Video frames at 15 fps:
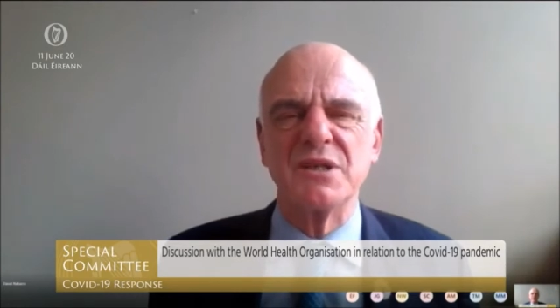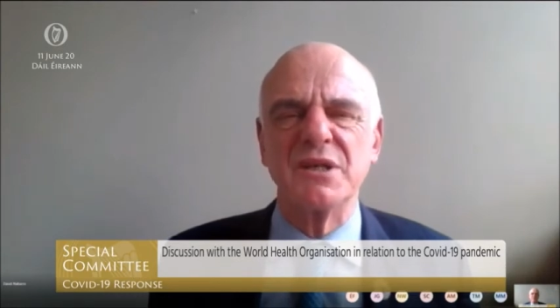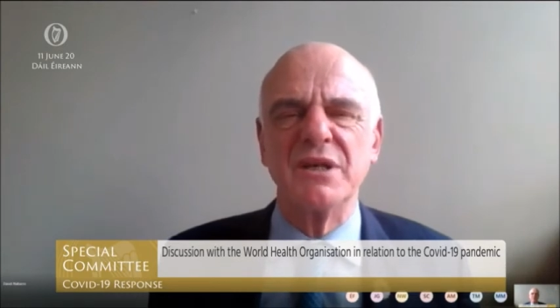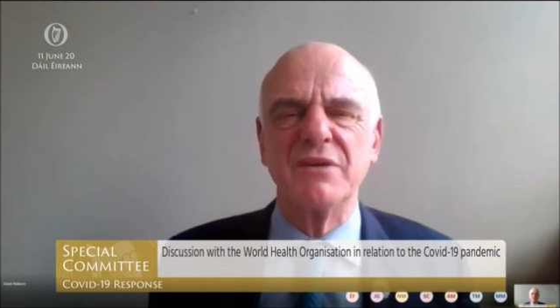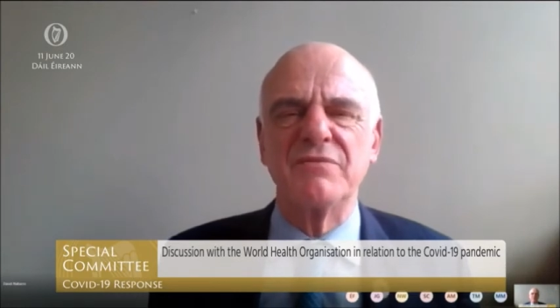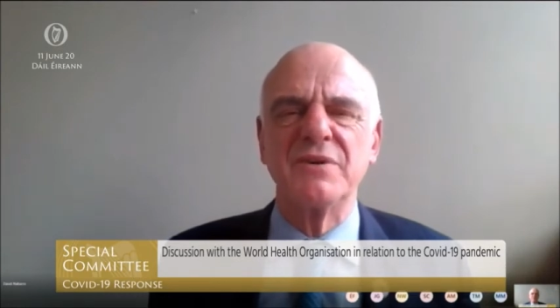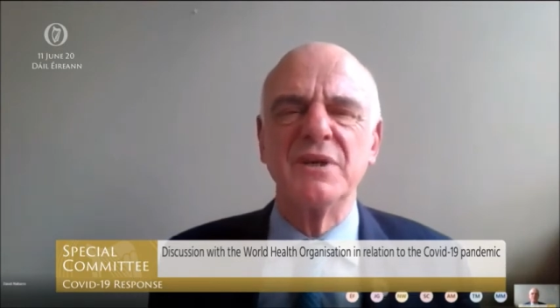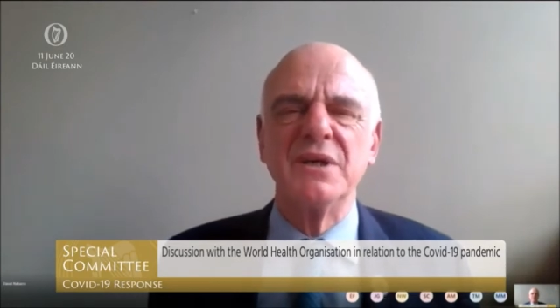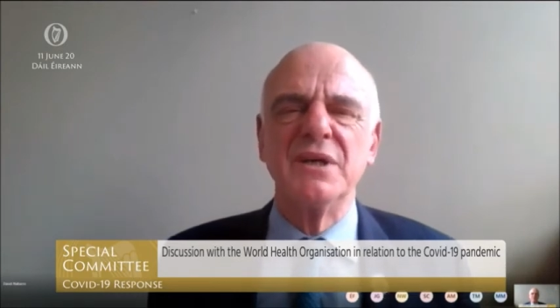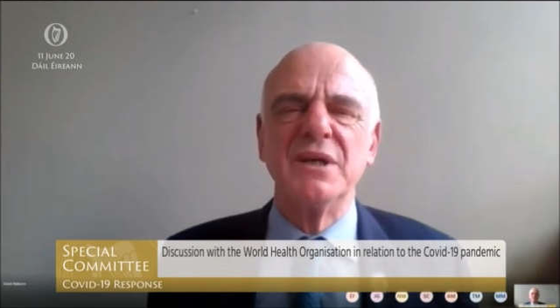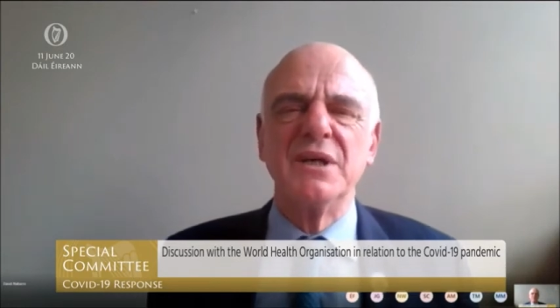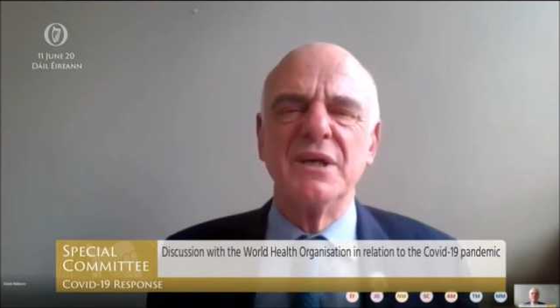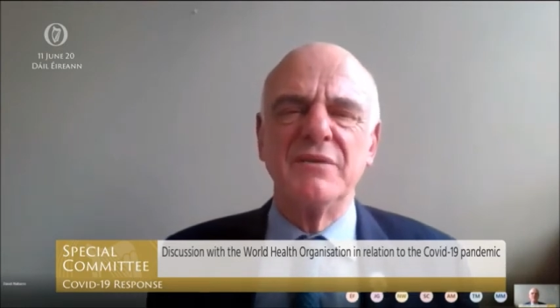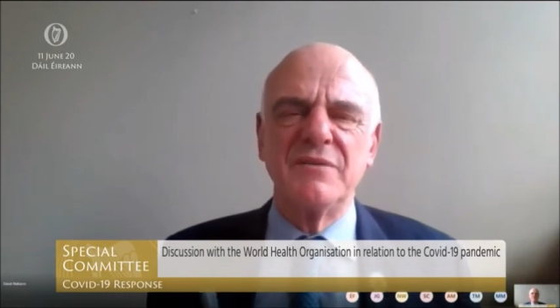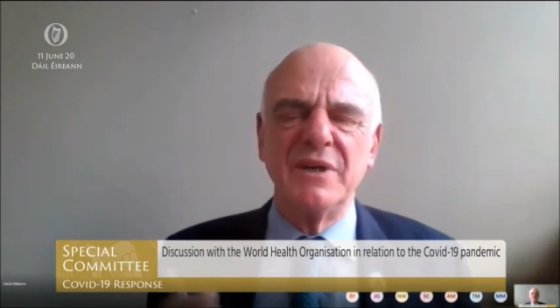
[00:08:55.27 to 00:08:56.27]
And
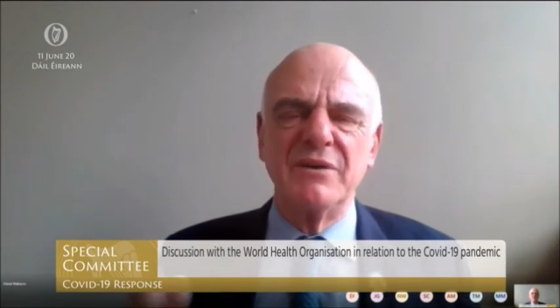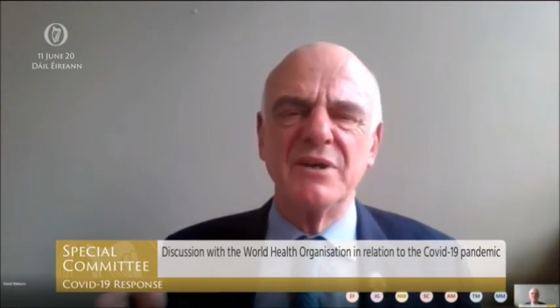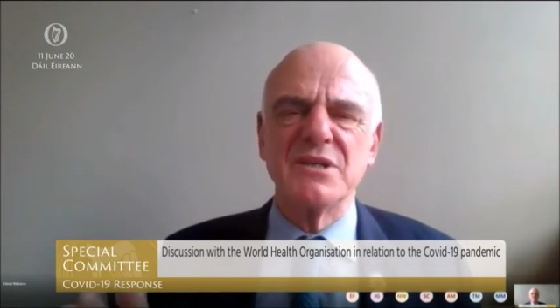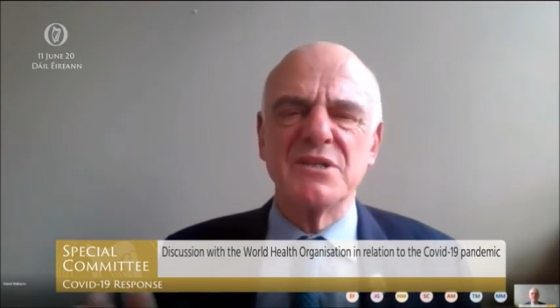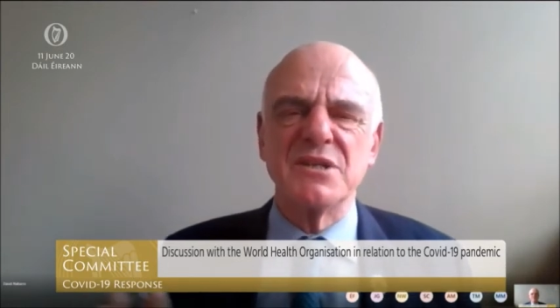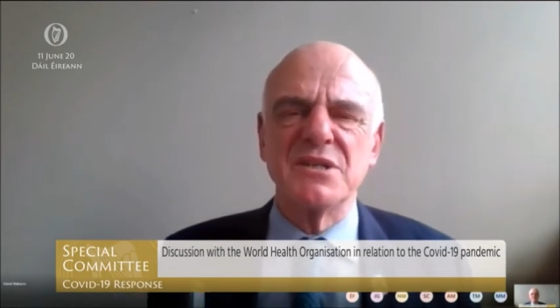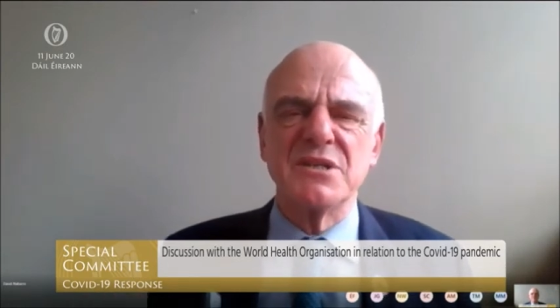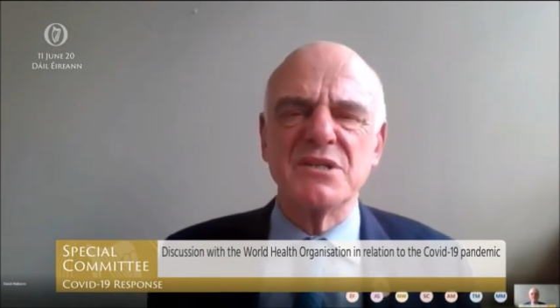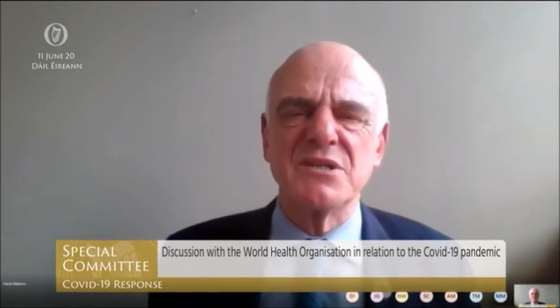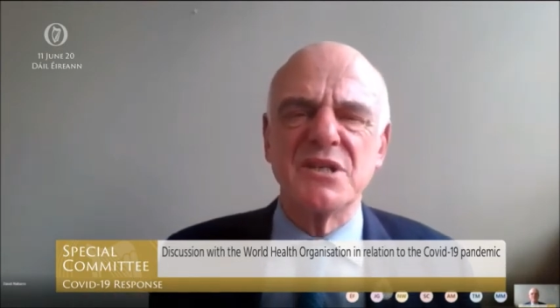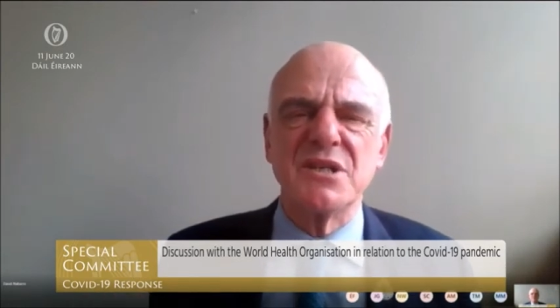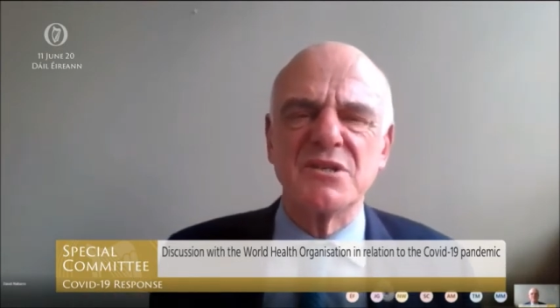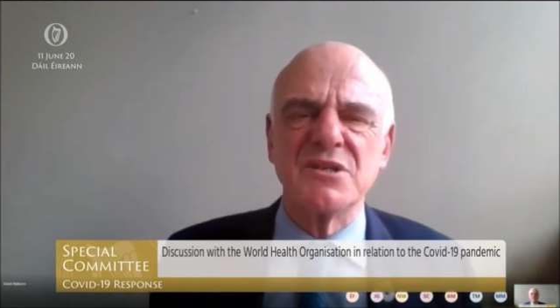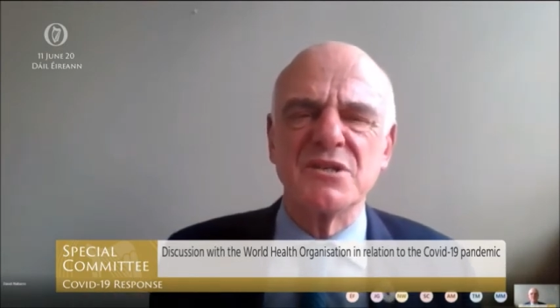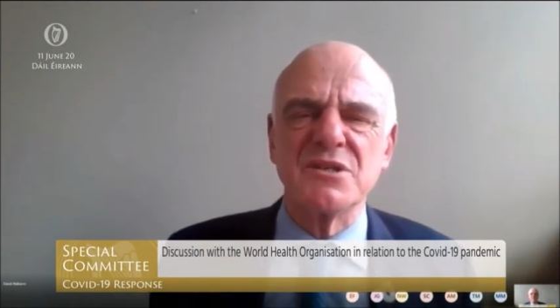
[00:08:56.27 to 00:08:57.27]
if there is a
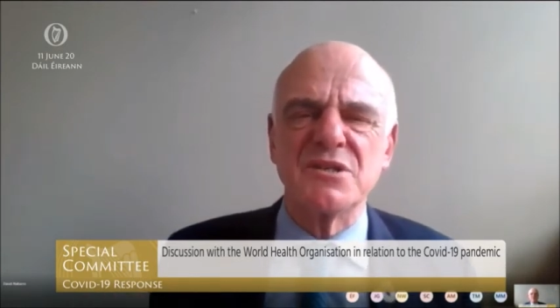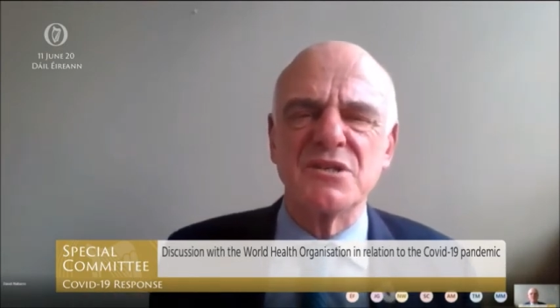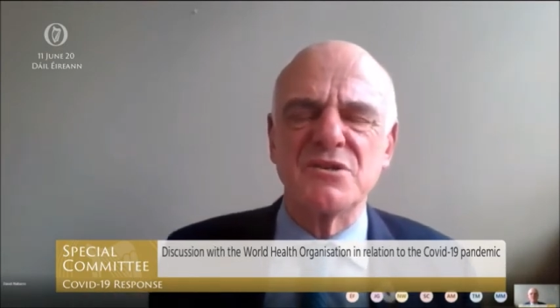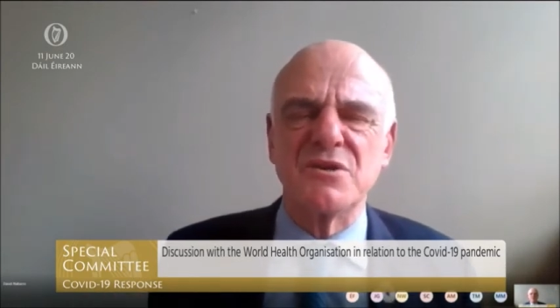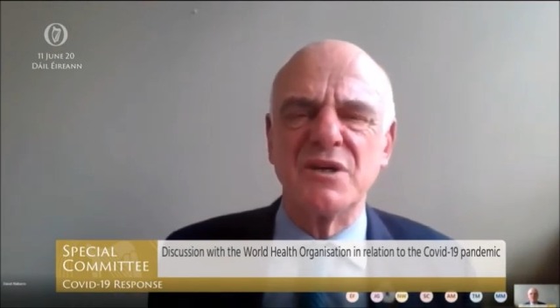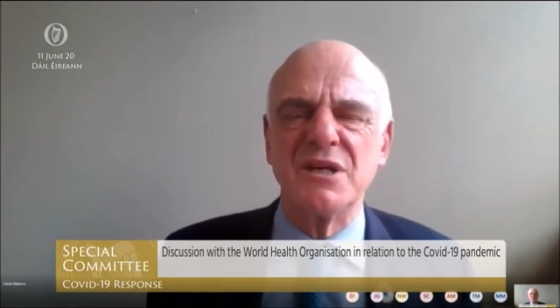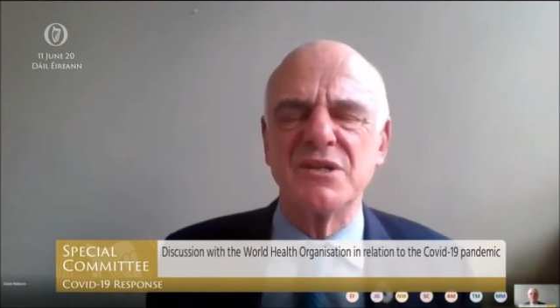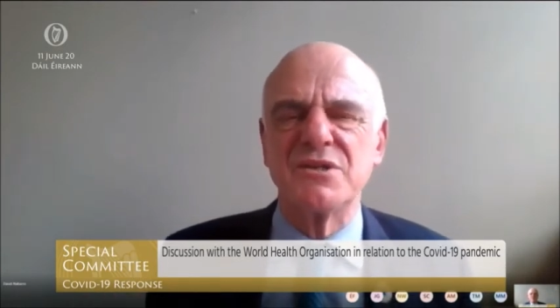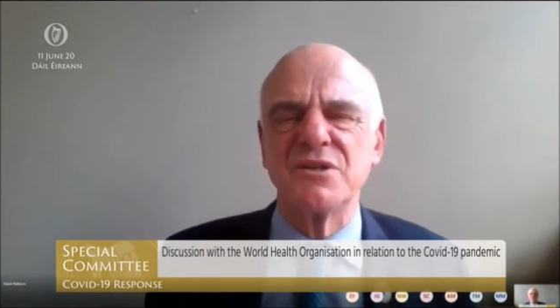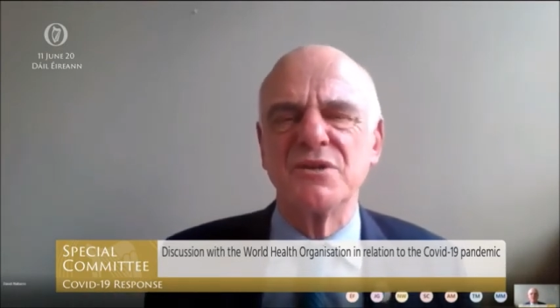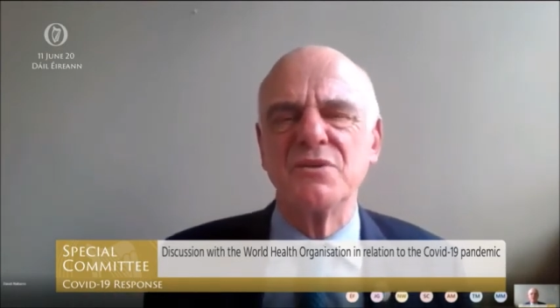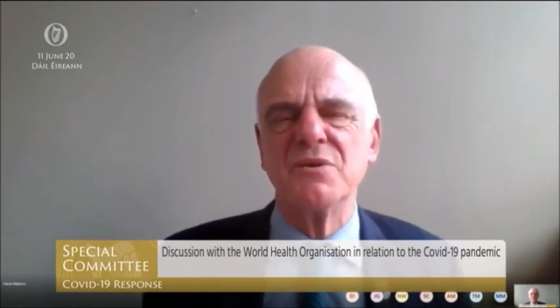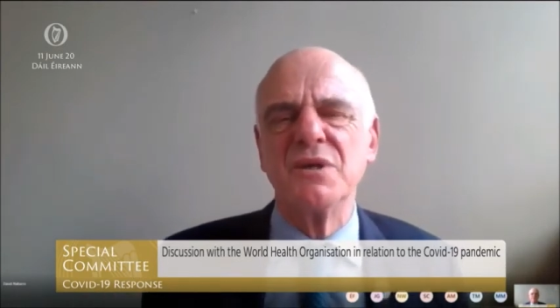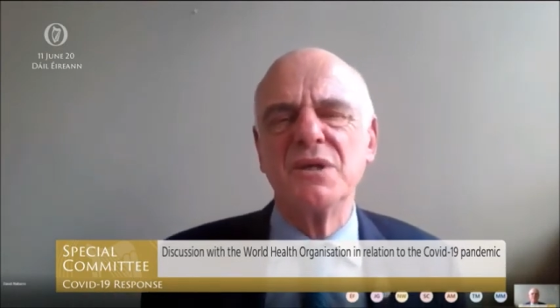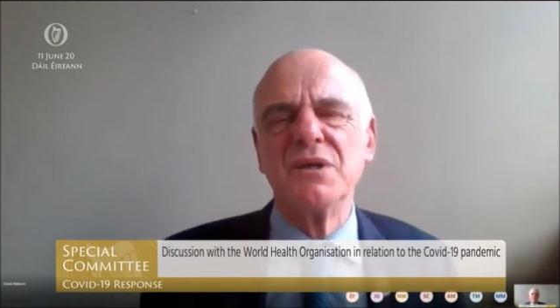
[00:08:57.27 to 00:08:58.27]
decision to try
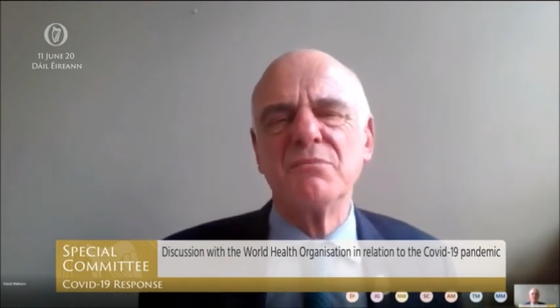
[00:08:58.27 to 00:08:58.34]
to